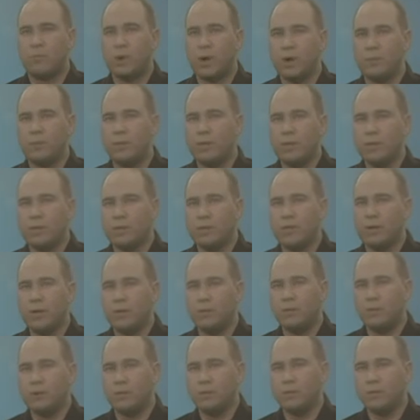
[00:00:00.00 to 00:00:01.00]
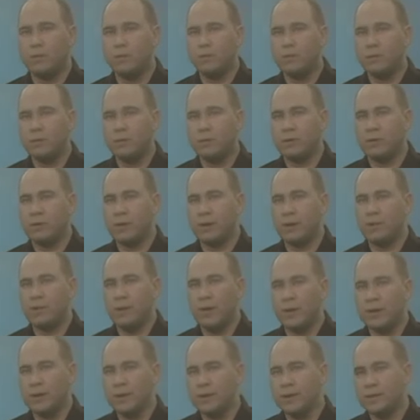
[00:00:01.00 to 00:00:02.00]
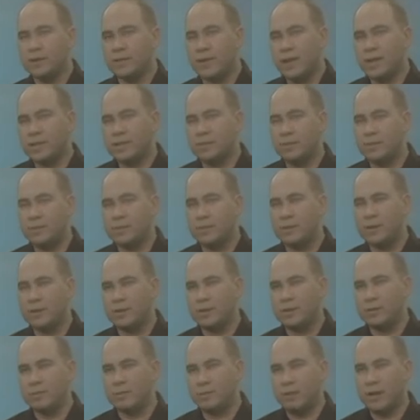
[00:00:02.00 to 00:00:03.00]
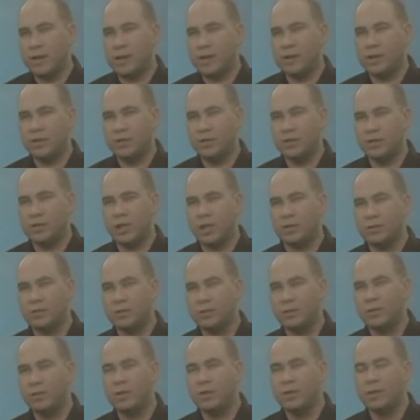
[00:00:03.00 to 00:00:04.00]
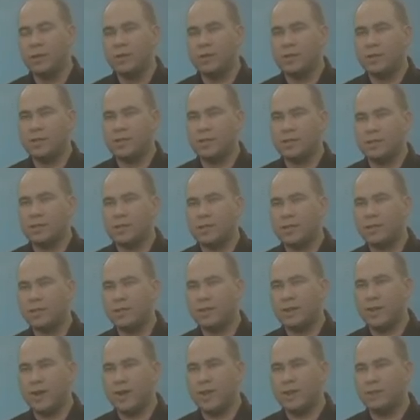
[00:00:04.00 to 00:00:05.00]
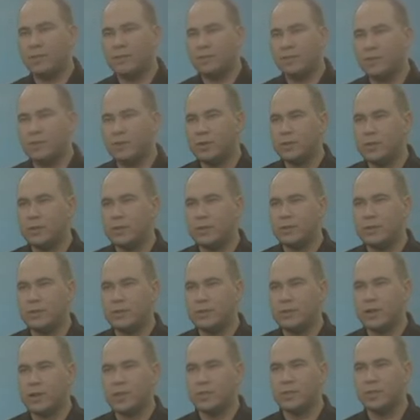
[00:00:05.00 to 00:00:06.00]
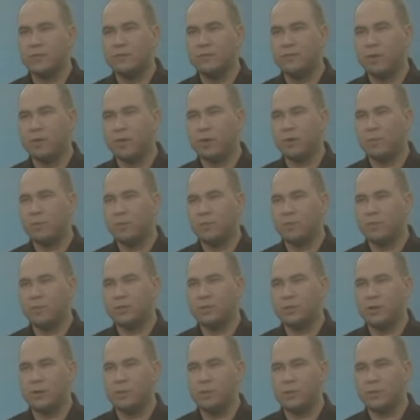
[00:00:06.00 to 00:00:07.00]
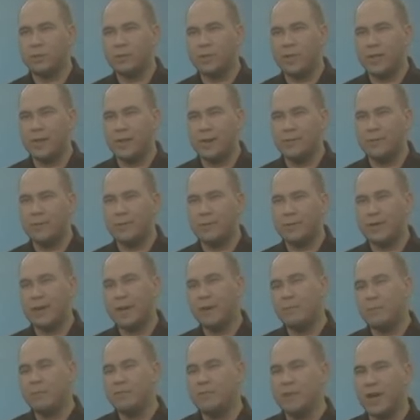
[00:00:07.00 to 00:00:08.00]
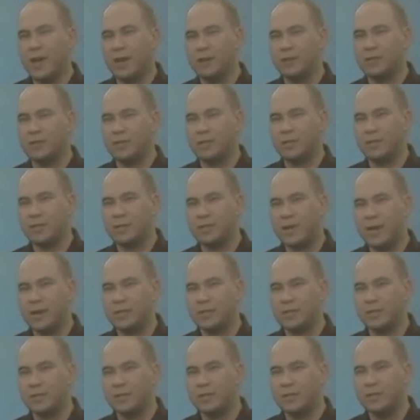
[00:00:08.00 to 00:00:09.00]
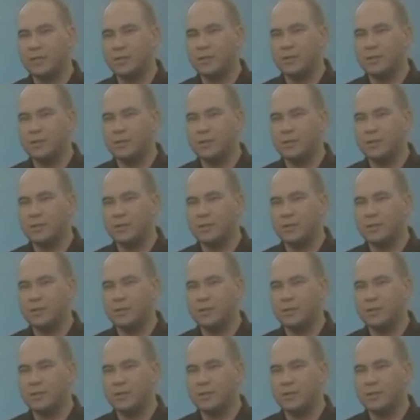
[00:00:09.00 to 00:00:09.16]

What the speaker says: why we need the Neighborhood Team Program and disaster preparedness planning in general is that Southern California is actually vulnerable to almost every type of natural disaster.